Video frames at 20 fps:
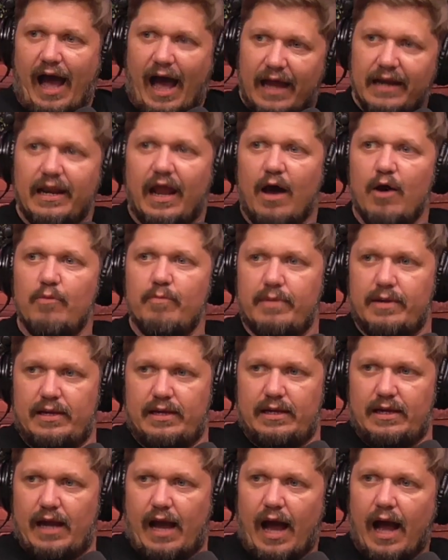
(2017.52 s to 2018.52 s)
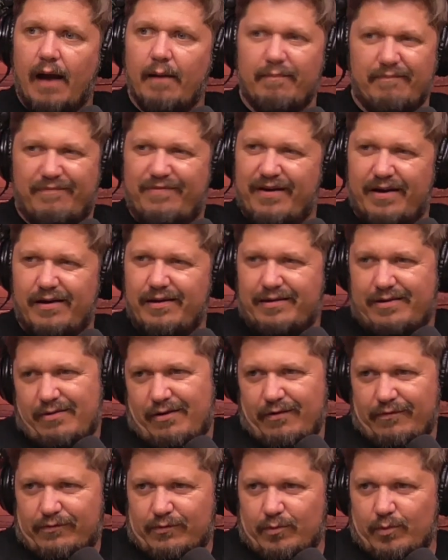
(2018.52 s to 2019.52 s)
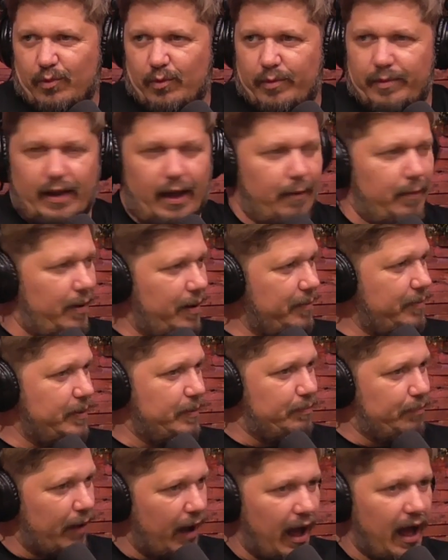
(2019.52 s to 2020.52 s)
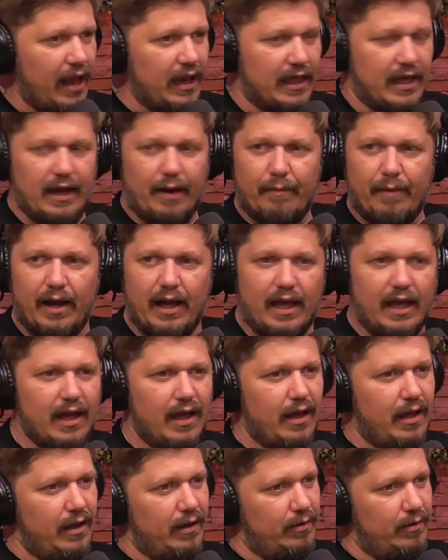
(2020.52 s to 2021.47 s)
I know me. I'm very comfortable with me. I might be poly. I might be.